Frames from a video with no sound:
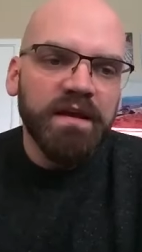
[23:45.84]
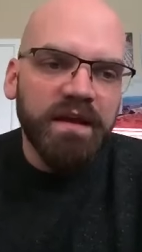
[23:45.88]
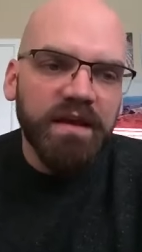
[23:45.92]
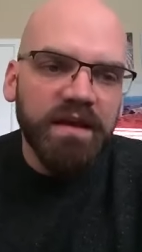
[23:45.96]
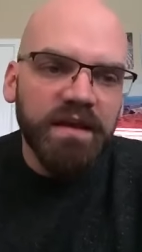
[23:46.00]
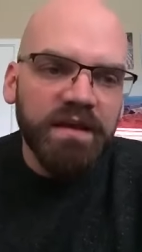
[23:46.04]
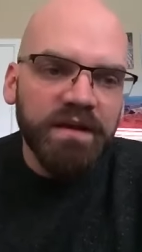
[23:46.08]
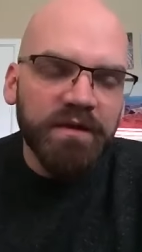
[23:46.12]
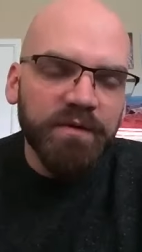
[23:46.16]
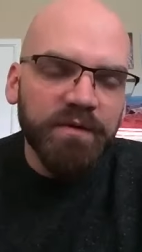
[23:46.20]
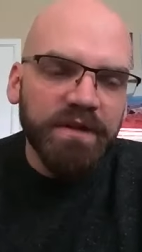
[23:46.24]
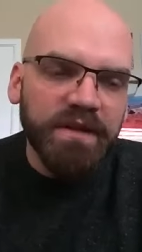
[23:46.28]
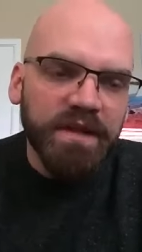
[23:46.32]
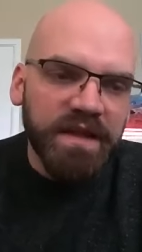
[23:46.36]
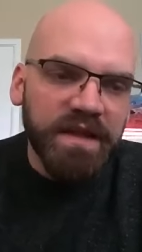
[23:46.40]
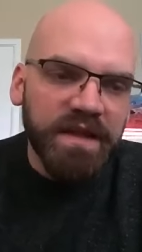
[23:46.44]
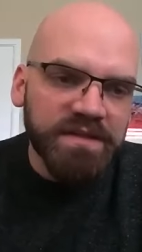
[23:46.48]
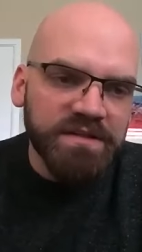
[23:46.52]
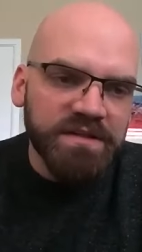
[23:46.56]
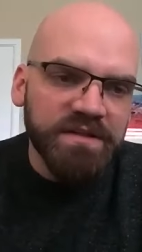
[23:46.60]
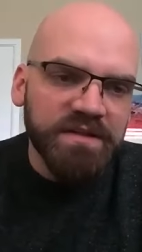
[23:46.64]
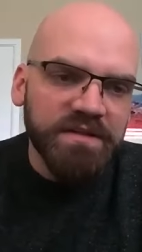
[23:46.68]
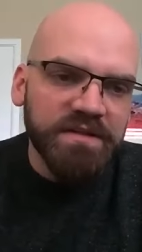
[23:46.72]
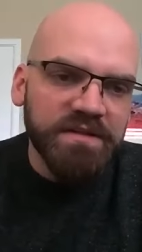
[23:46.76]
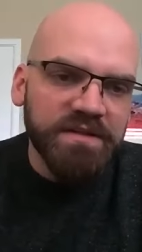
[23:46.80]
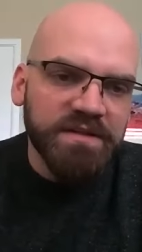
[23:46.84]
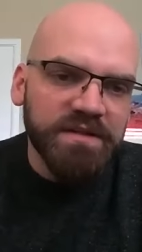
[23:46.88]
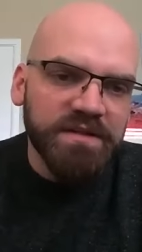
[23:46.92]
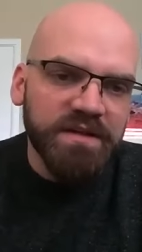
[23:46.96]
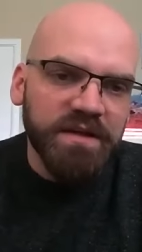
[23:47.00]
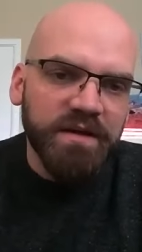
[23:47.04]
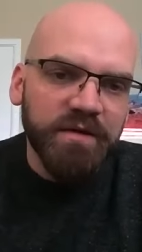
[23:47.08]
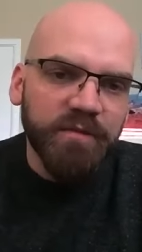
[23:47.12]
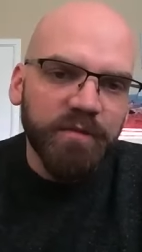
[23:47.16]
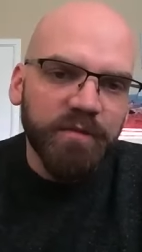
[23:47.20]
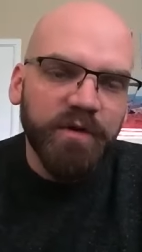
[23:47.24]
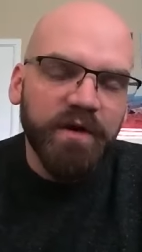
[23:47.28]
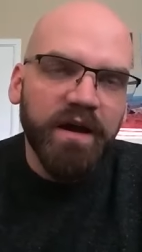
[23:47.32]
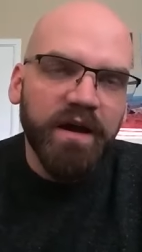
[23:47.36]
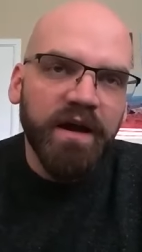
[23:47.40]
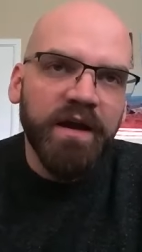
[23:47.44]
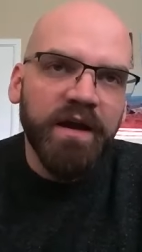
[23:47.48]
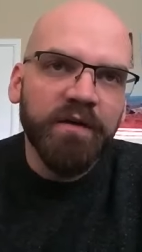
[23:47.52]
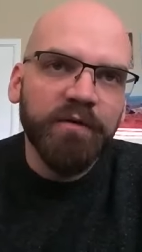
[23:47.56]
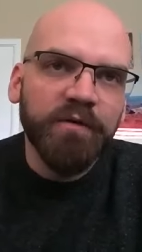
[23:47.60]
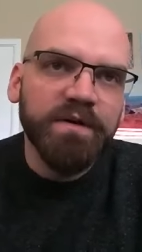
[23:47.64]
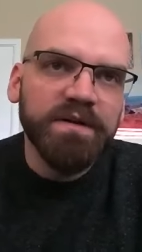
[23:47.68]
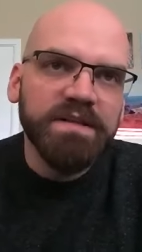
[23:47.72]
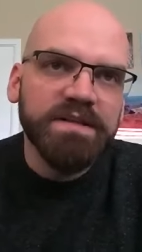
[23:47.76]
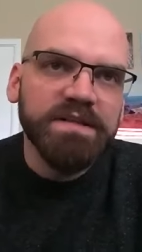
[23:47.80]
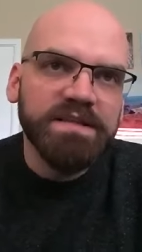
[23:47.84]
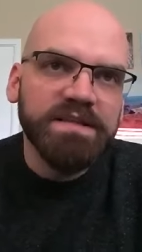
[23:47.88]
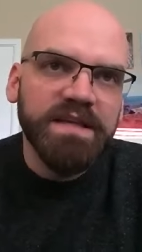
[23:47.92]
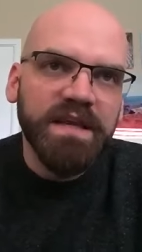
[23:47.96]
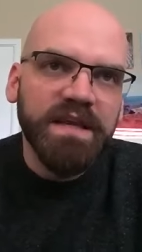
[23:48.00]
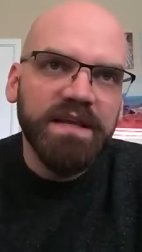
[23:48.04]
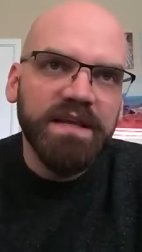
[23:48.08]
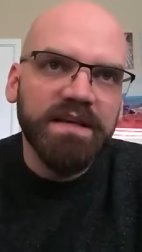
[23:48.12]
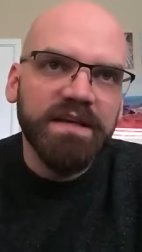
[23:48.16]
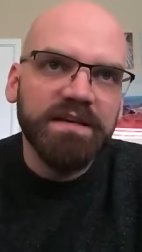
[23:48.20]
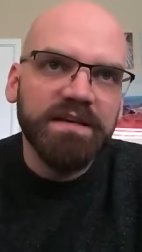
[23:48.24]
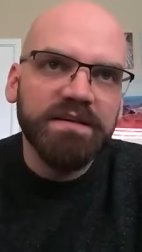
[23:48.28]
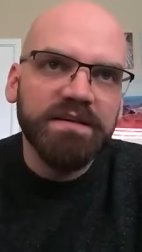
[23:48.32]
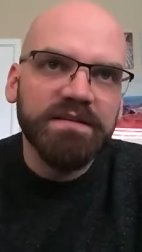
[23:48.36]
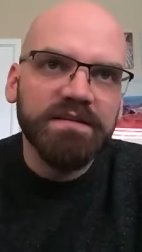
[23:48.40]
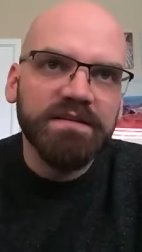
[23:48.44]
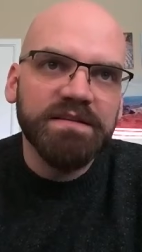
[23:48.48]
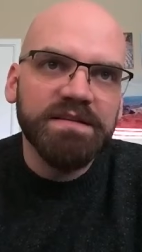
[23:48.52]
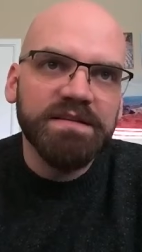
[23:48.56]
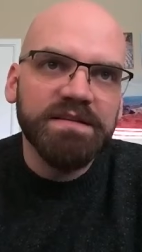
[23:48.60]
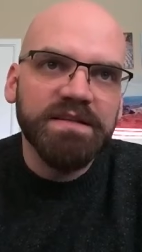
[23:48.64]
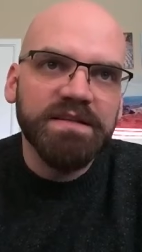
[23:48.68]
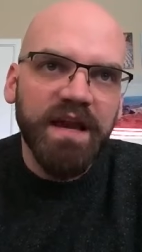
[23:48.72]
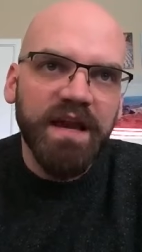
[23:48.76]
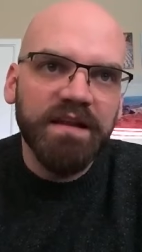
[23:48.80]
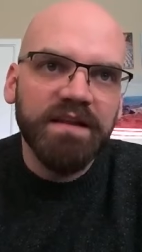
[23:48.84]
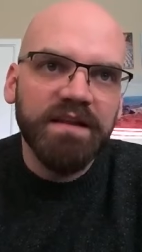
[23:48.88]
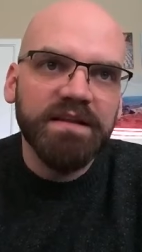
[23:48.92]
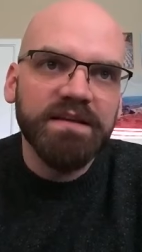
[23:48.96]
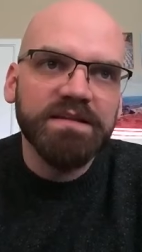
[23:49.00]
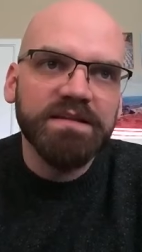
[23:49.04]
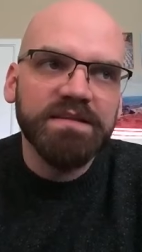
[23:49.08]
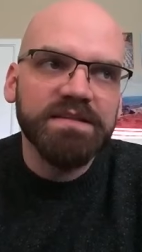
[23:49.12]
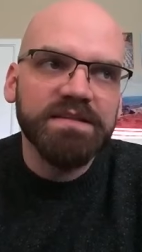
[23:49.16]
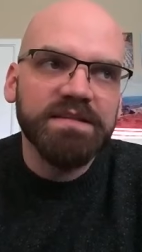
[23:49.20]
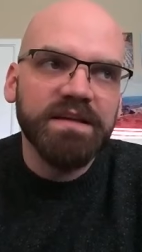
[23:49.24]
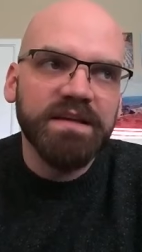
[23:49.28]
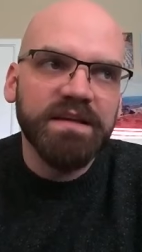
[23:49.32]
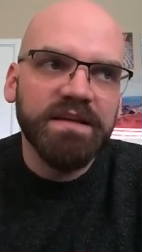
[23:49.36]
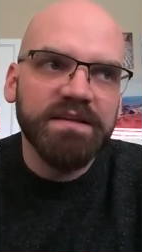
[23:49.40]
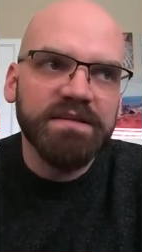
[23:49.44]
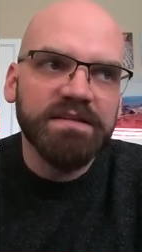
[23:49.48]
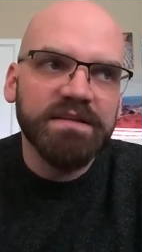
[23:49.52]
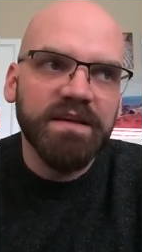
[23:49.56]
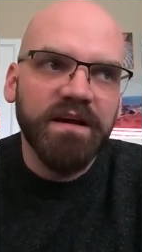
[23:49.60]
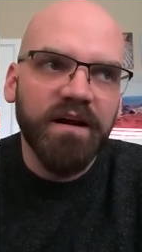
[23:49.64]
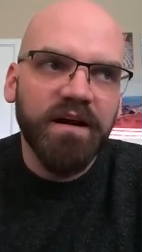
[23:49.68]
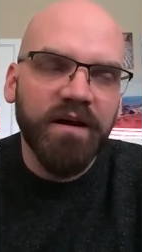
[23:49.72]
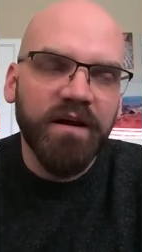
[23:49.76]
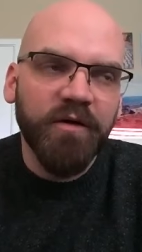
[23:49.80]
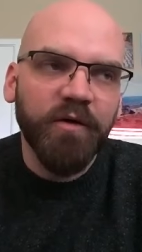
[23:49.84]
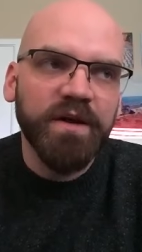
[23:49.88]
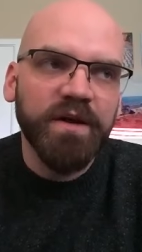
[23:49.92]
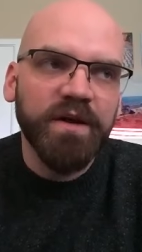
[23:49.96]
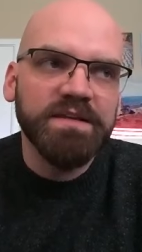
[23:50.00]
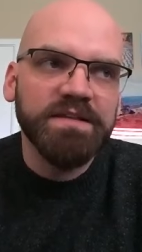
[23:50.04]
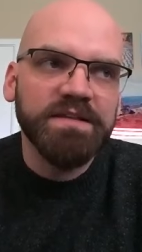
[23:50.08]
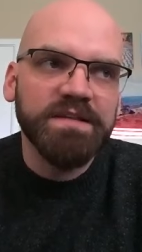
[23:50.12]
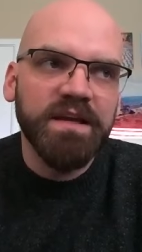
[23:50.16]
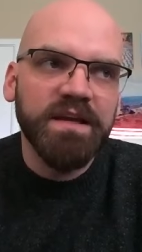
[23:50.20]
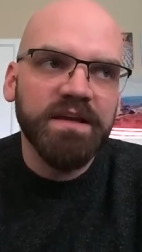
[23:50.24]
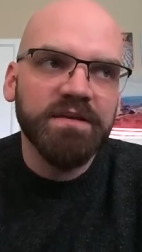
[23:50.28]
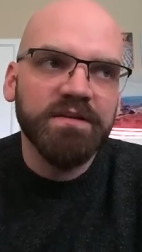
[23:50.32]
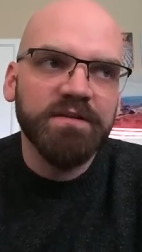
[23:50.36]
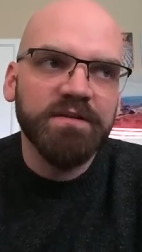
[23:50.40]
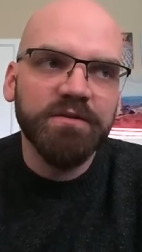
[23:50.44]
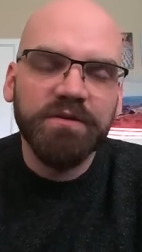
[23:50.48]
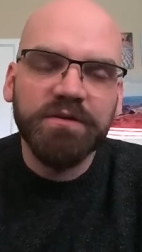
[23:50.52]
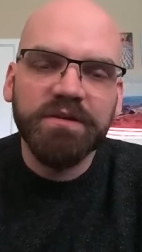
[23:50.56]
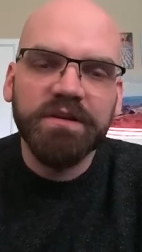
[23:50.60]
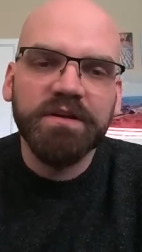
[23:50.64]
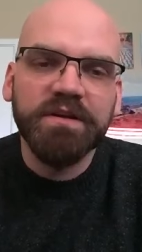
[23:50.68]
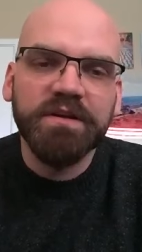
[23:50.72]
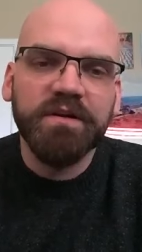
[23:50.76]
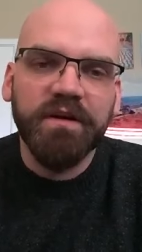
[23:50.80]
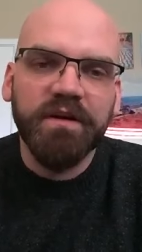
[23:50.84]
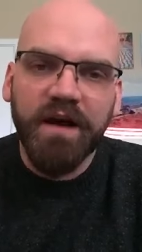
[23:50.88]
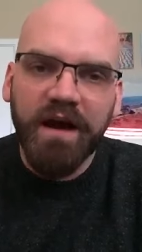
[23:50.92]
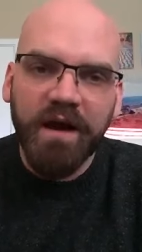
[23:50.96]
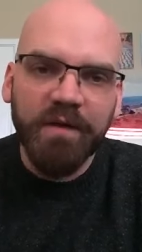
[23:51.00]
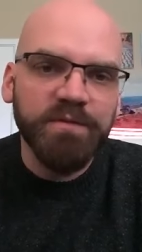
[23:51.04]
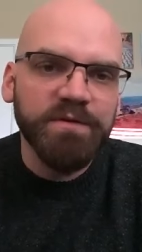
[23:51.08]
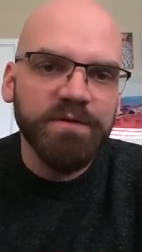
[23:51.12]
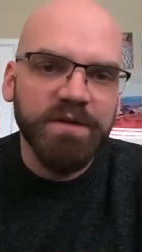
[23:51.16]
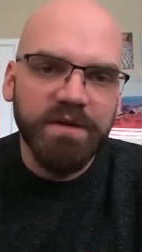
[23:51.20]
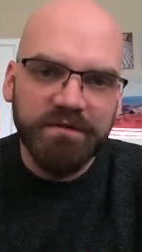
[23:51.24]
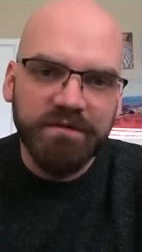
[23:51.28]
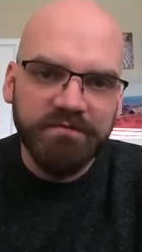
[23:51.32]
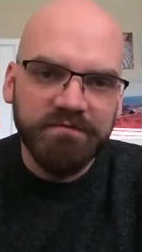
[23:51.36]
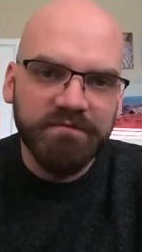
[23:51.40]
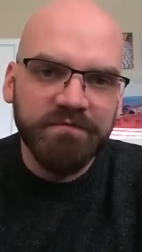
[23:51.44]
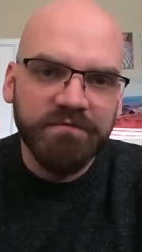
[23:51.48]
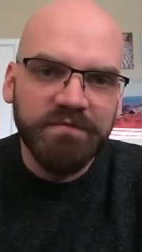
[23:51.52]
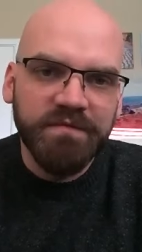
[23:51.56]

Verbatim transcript: In a relationship, I would say silence is always a nuclear option